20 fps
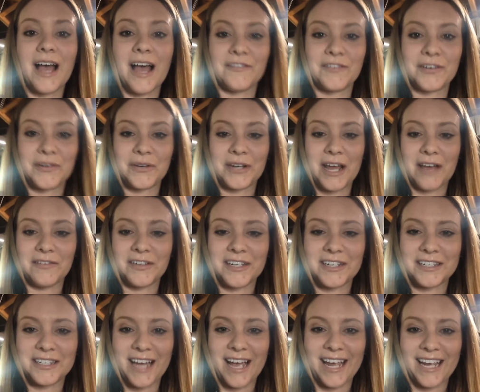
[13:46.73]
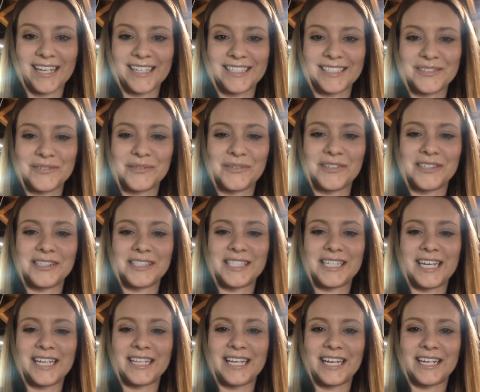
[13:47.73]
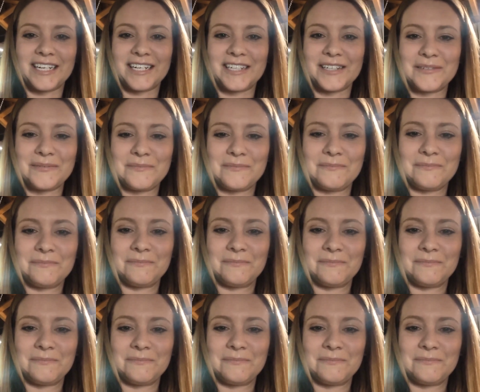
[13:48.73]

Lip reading: Everyone have a good night. We'll see you later.